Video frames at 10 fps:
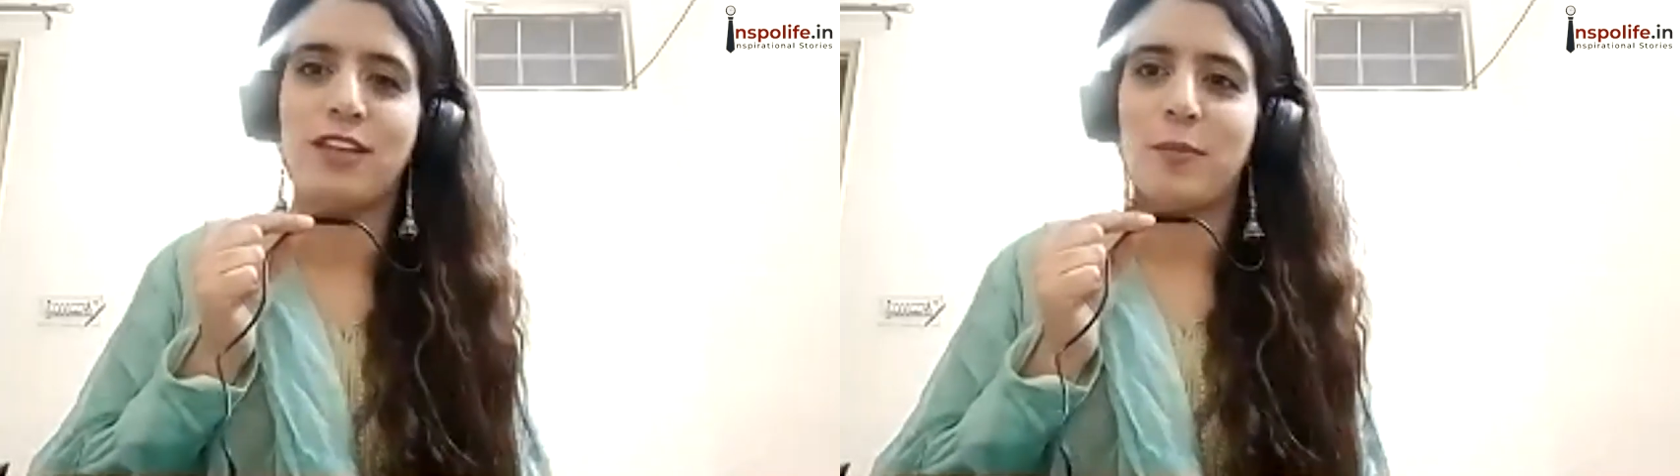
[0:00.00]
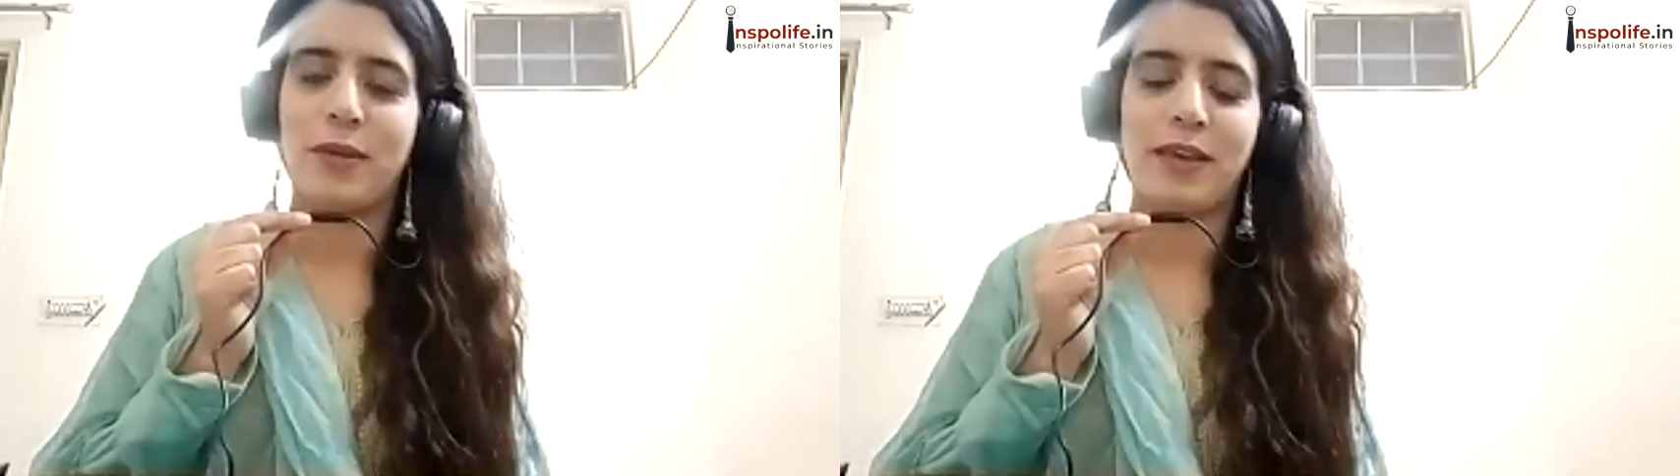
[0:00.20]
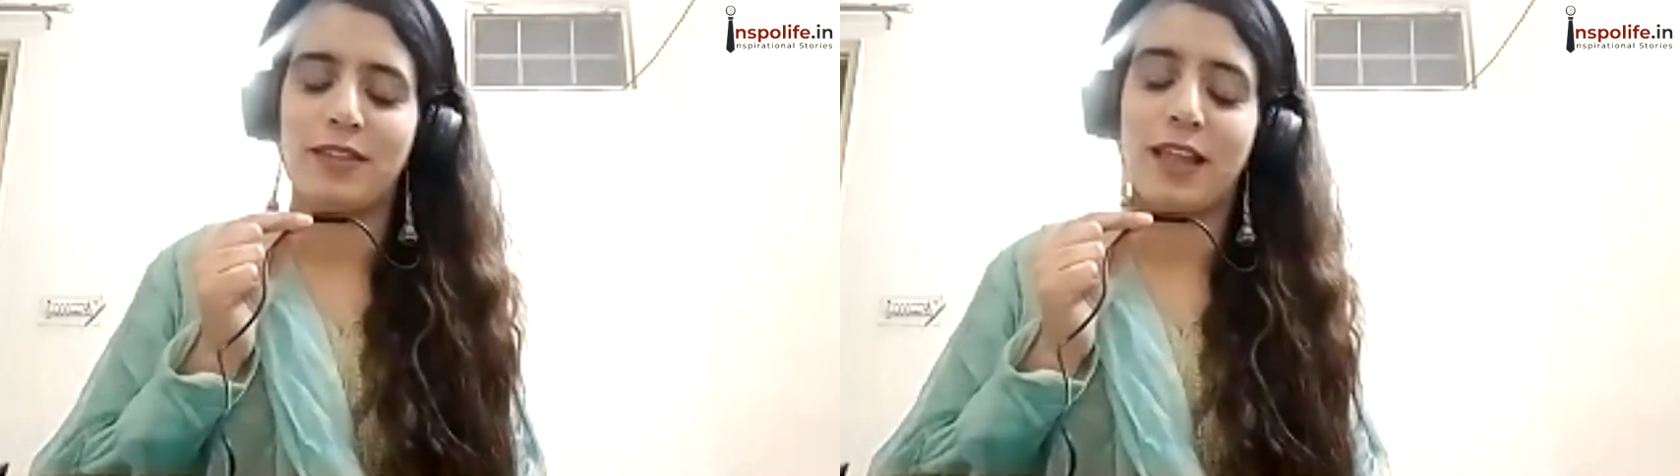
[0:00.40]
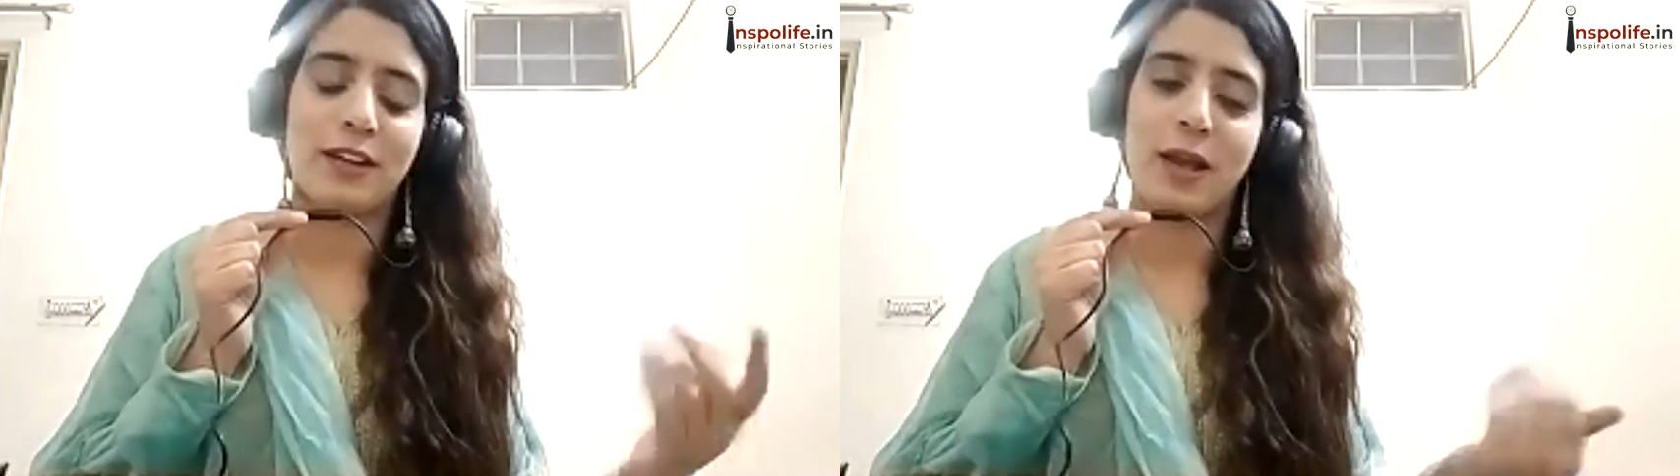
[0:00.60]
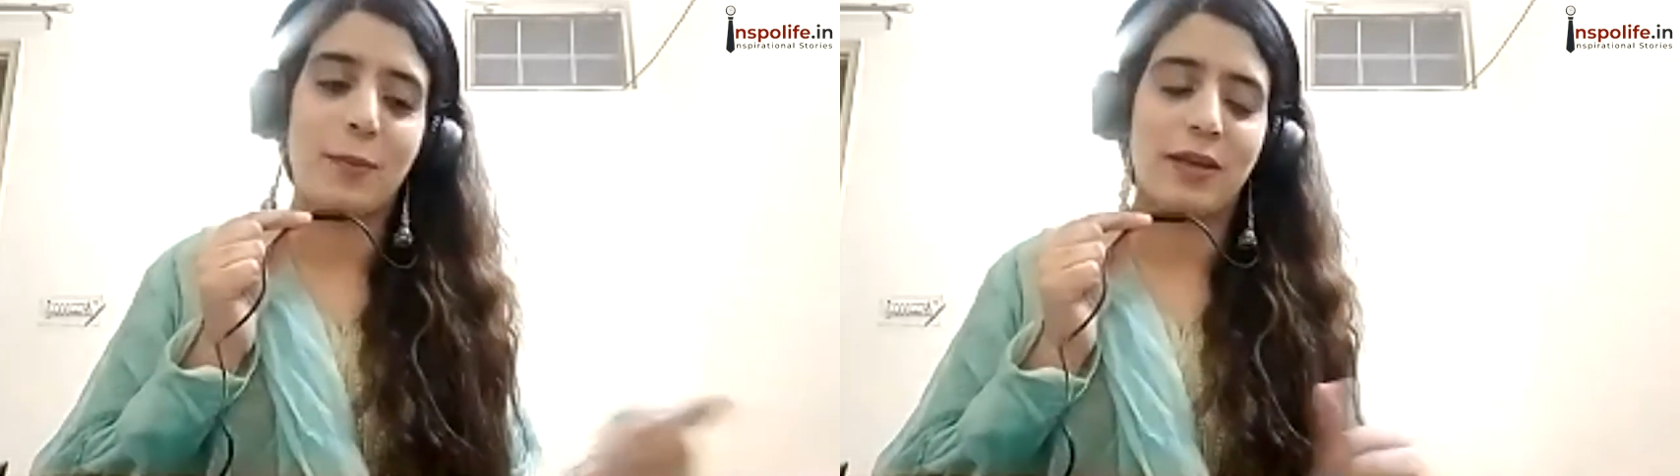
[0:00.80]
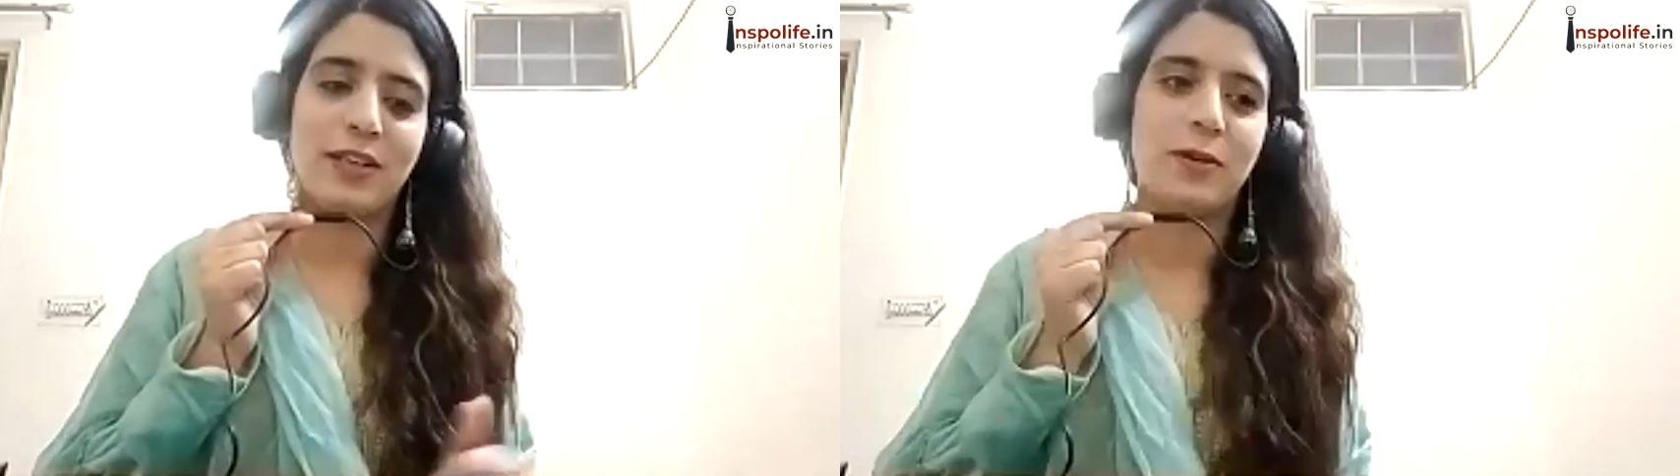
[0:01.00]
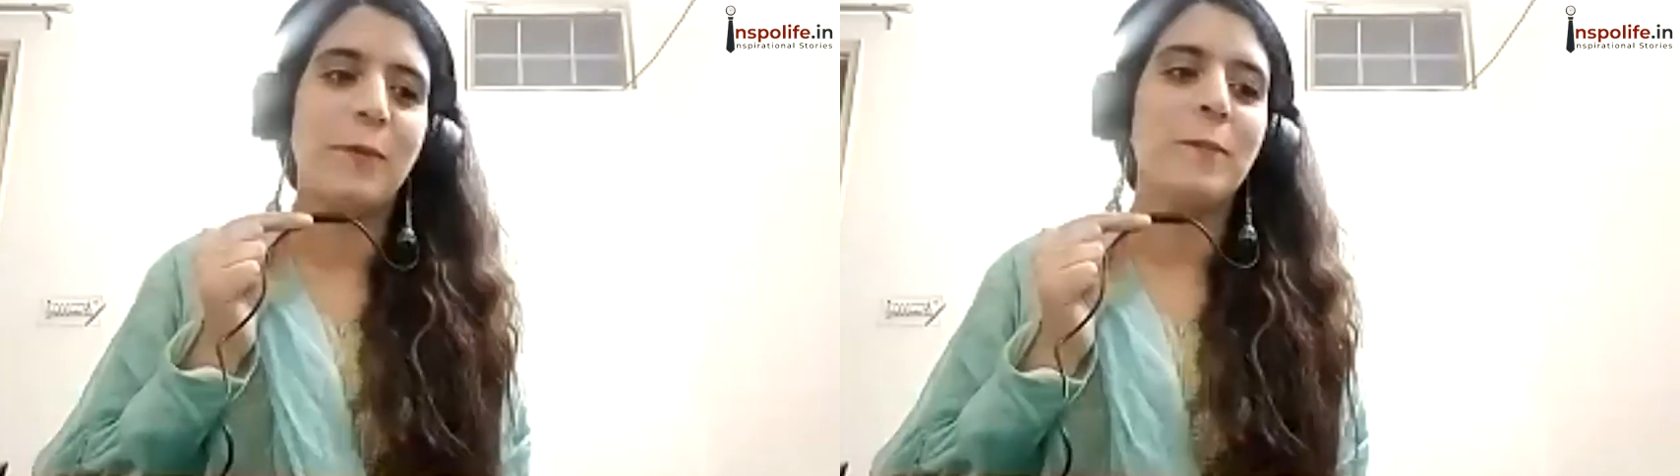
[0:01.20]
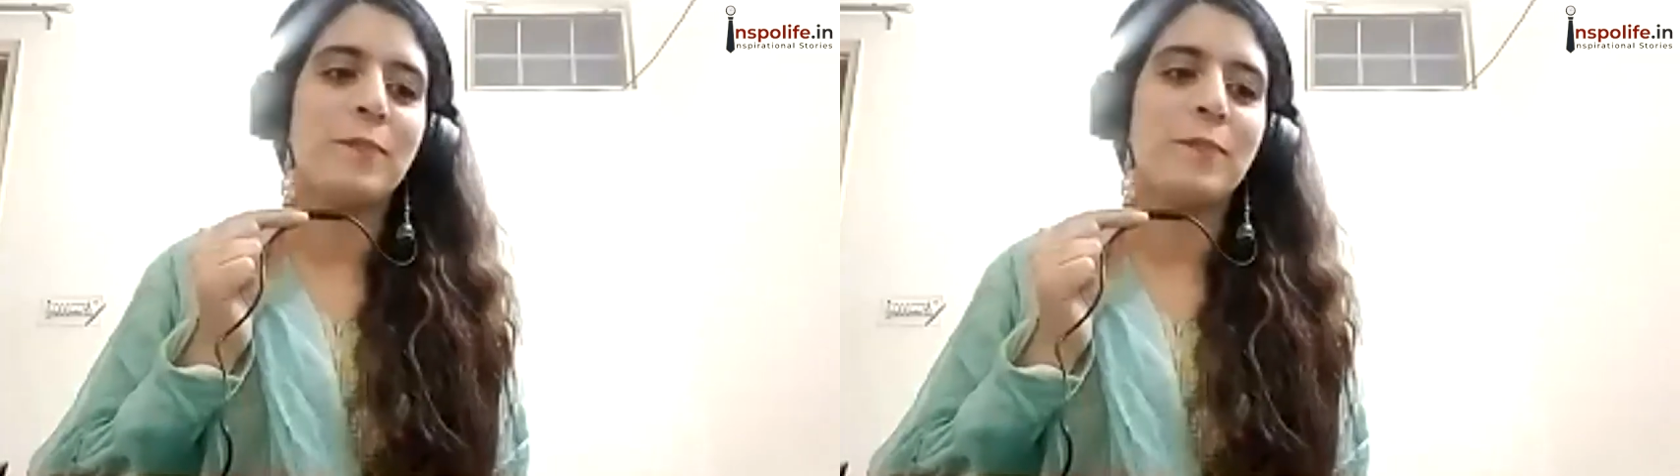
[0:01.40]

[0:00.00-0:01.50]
than me that time either.